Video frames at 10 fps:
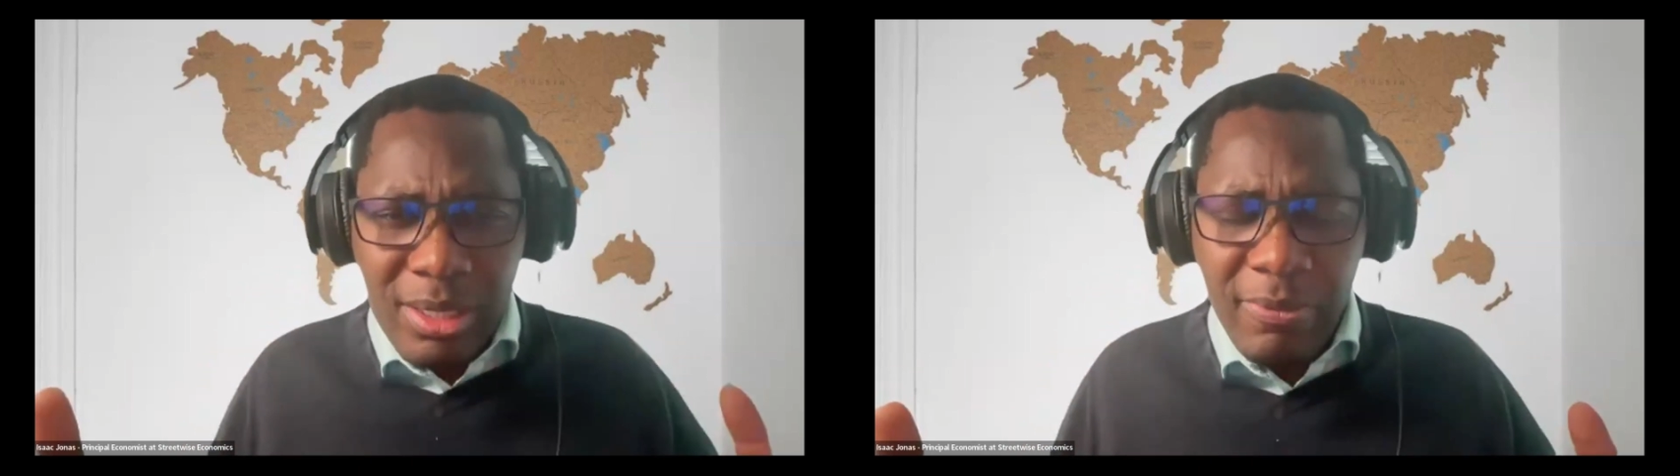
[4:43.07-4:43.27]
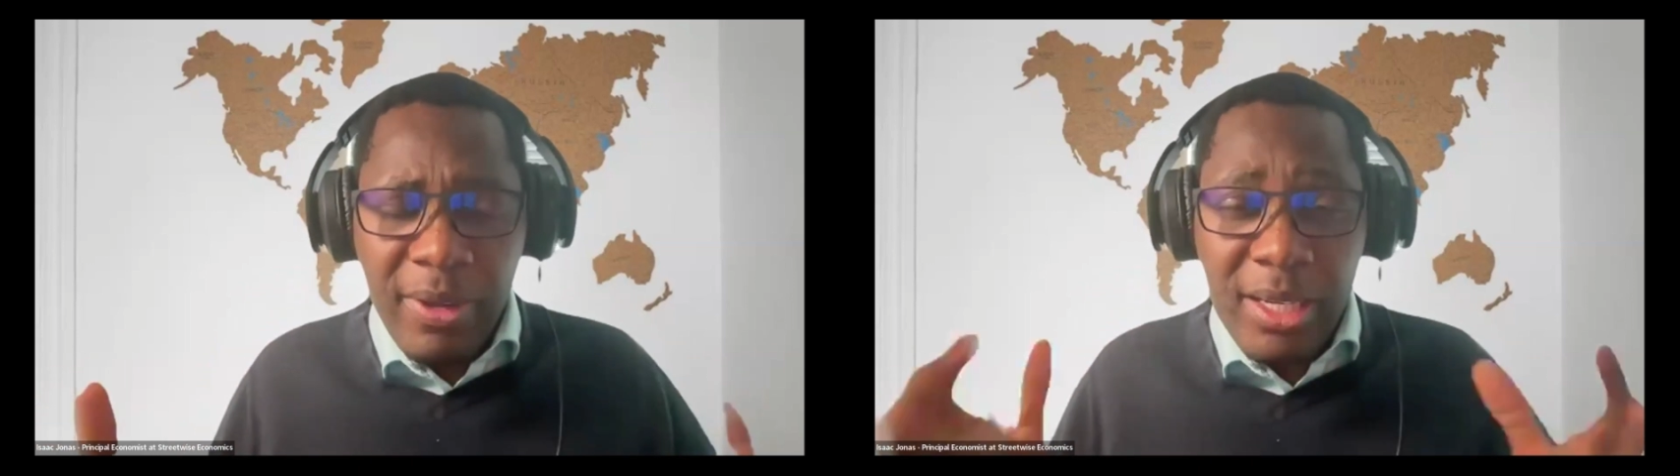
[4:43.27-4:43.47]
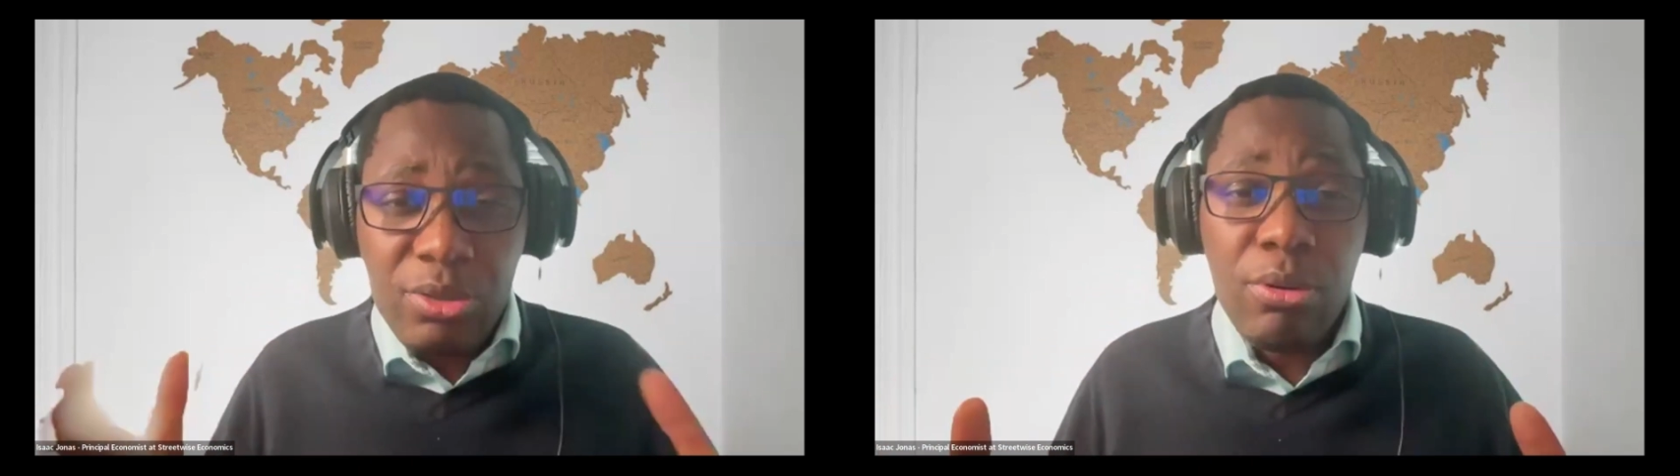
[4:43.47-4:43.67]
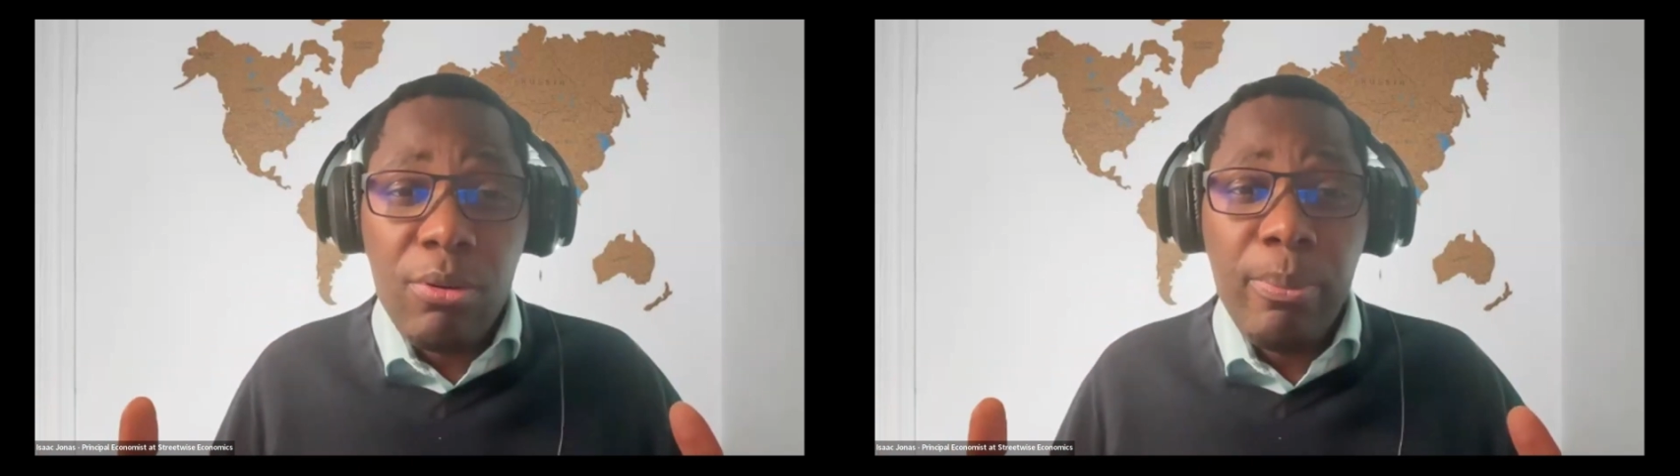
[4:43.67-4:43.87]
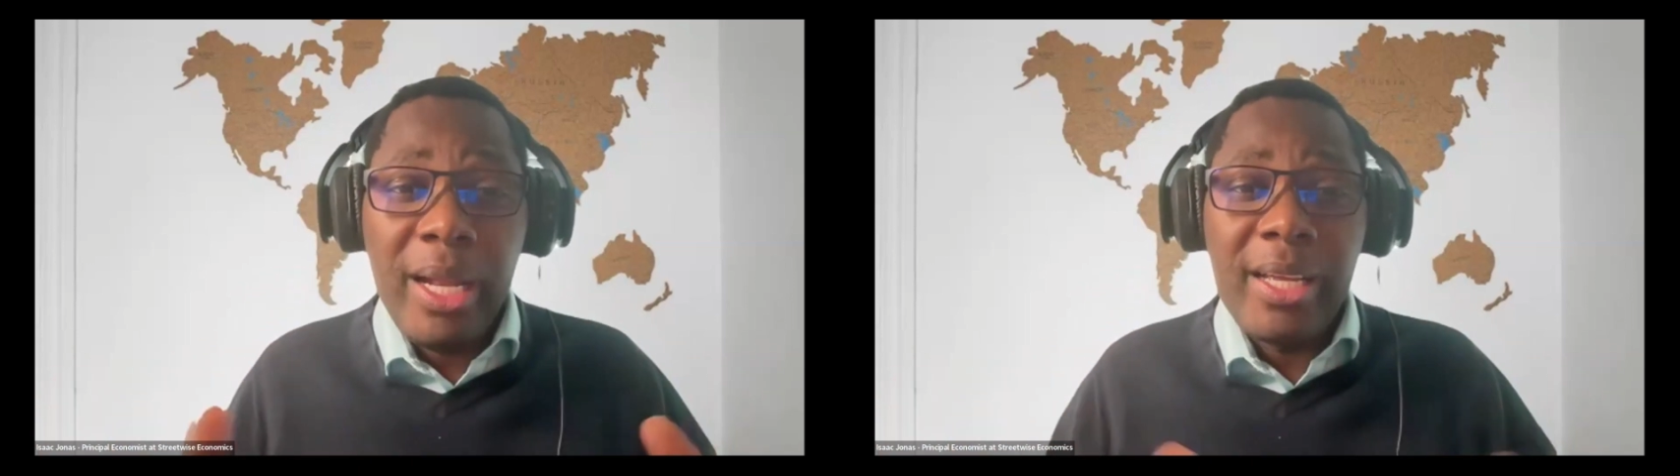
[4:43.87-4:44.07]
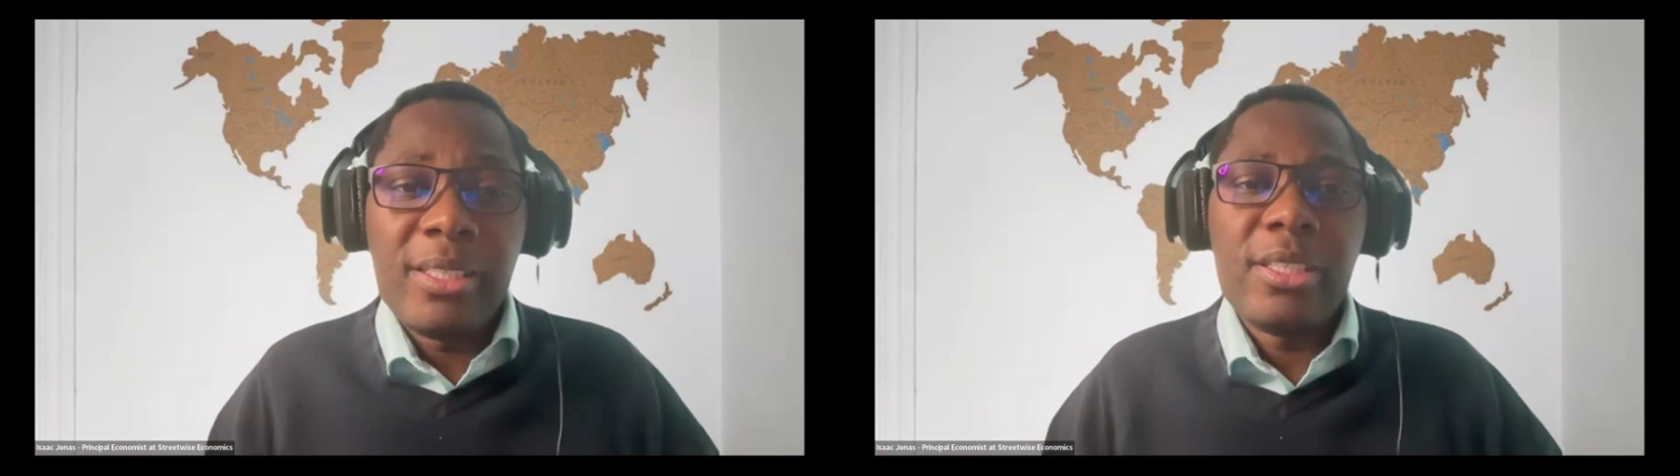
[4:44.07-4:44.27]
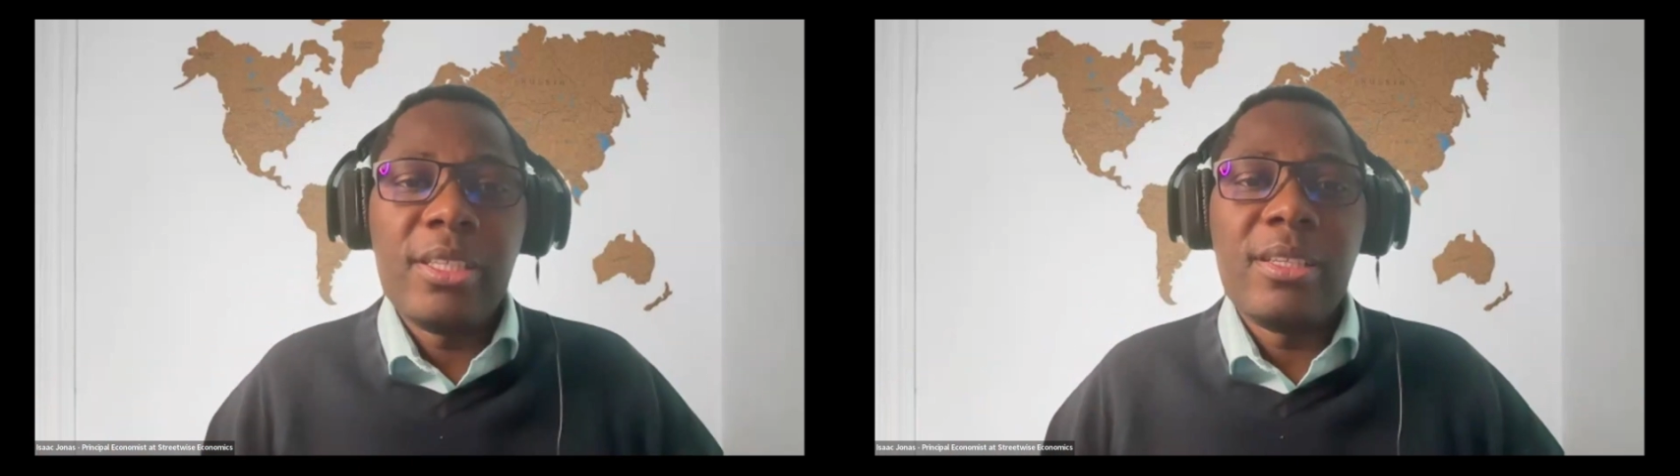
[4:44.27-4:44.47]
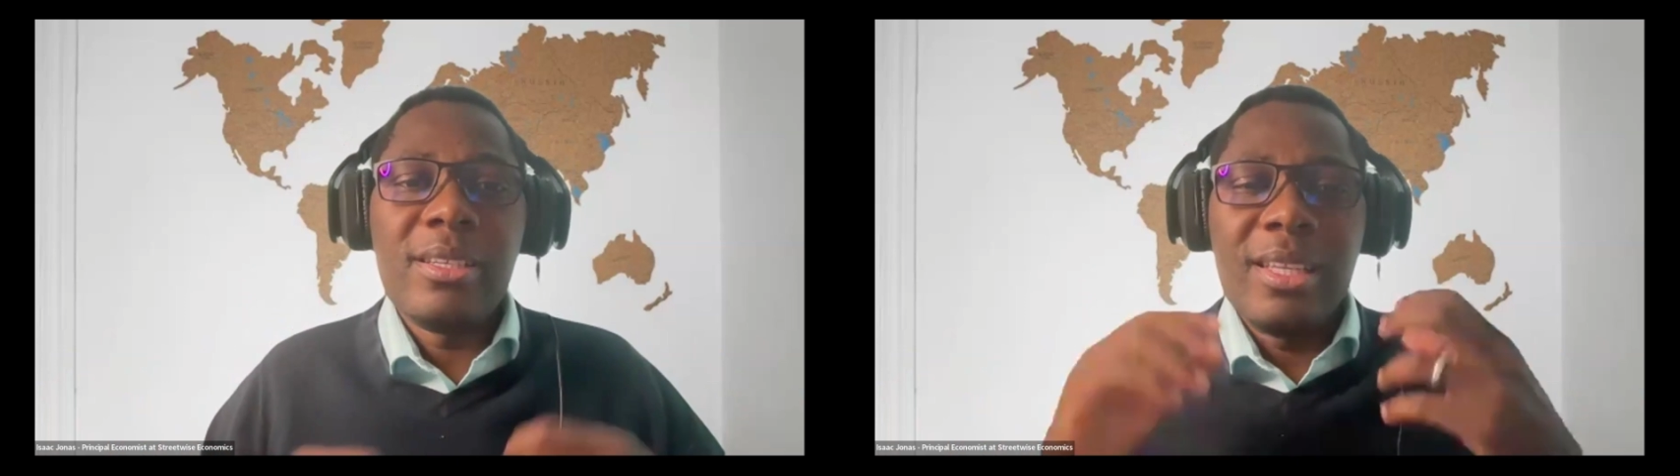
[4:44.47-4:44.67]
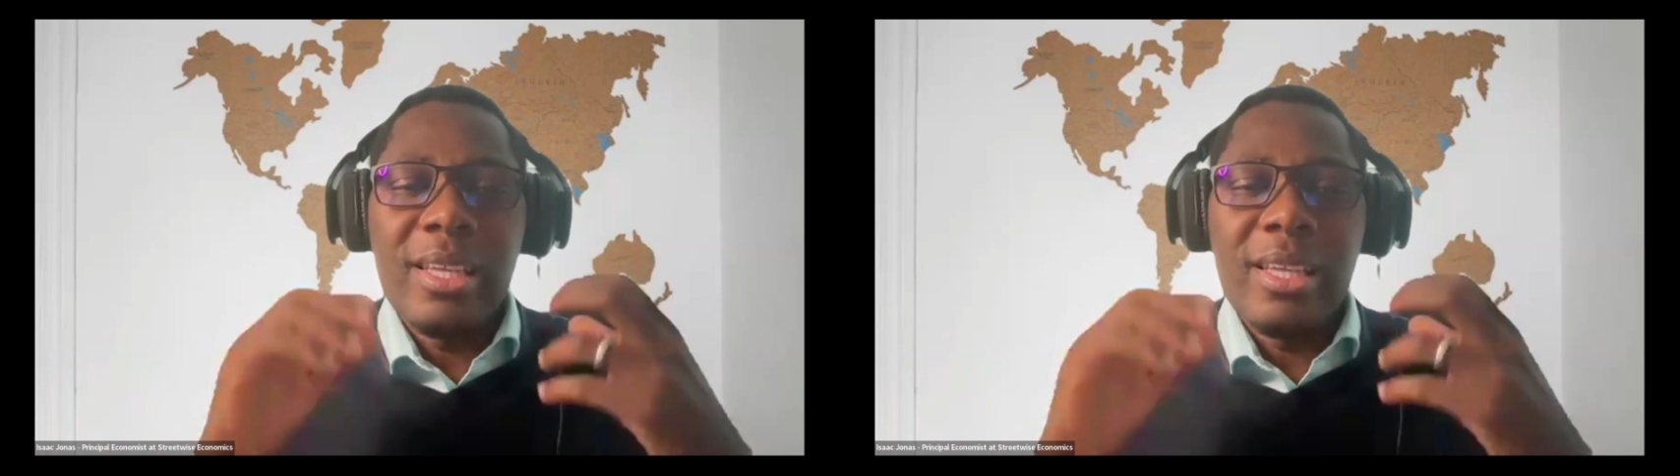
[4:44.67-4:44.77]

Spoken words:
a very strong balance sheet.